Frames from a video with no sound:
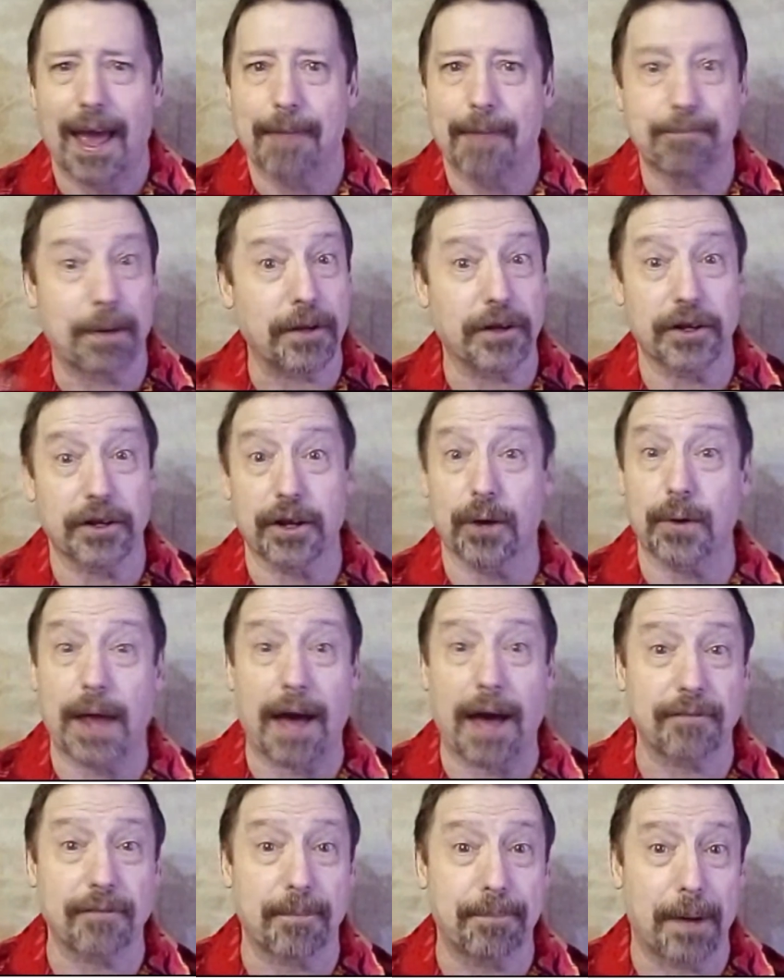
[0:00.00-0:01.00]
but you don't
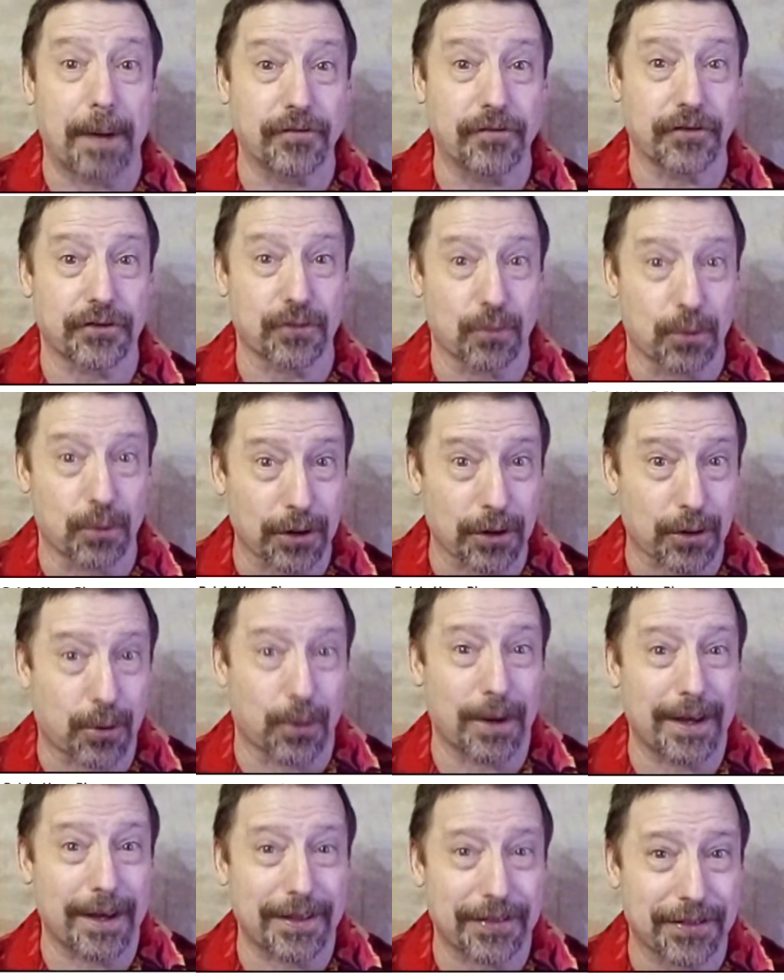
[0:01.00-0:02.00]
have a budget to work
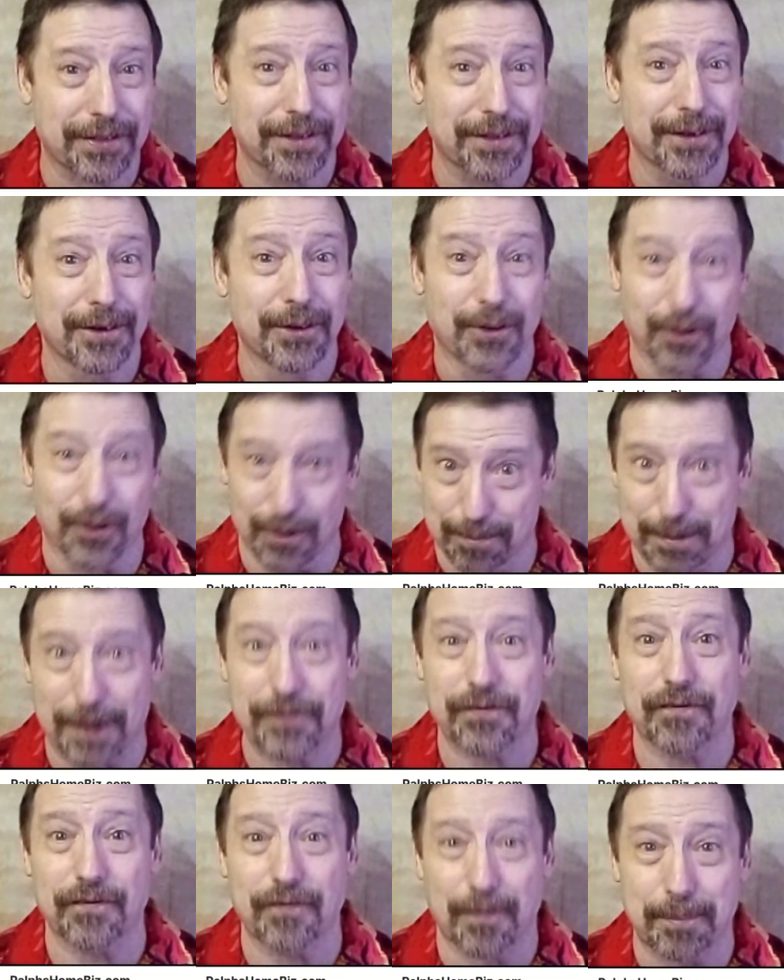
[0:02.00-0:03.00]
with, or
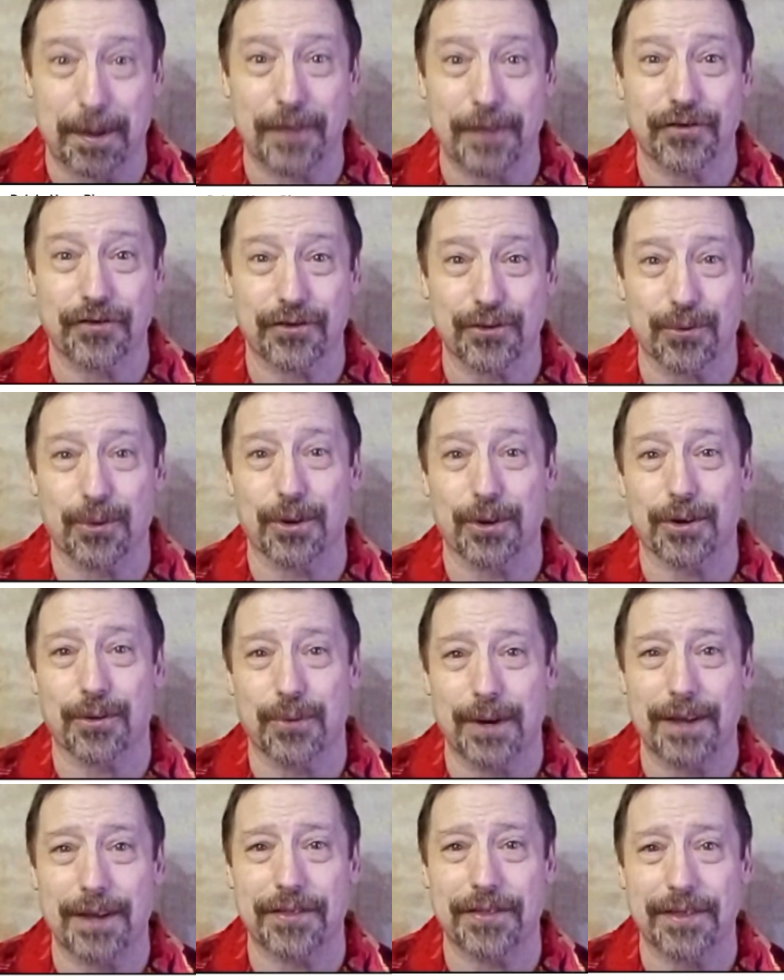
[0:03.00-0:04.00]
much of a budget to work
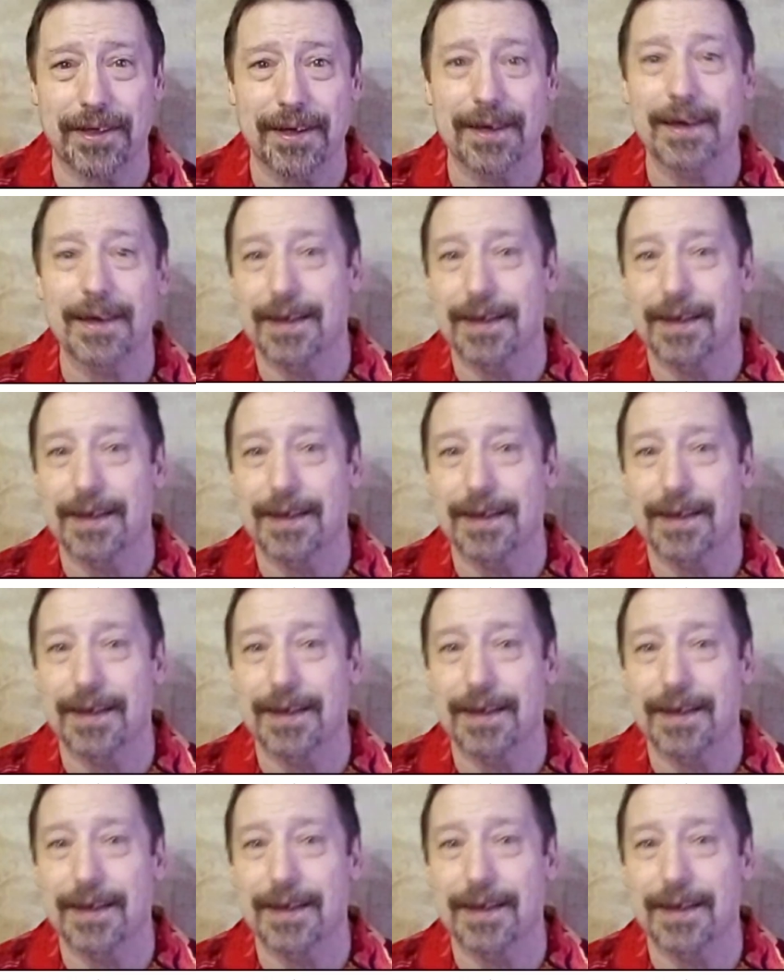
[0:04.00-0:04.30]
with.